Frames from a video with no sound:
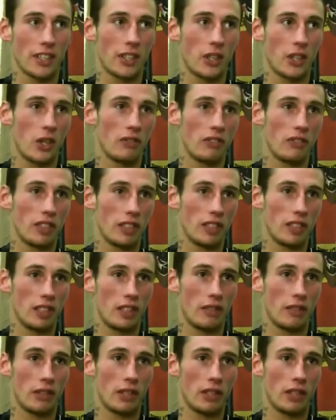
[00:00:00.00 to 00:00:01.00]
You know,
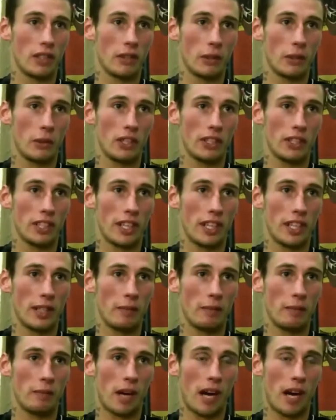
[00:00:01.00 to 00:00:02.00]
if you heard the
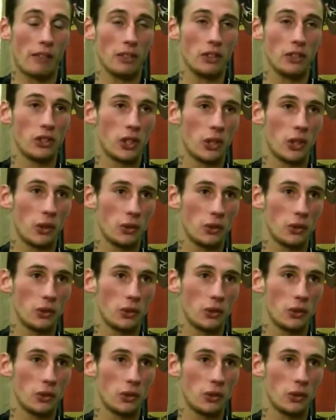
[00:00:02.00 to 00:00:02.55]
name Arron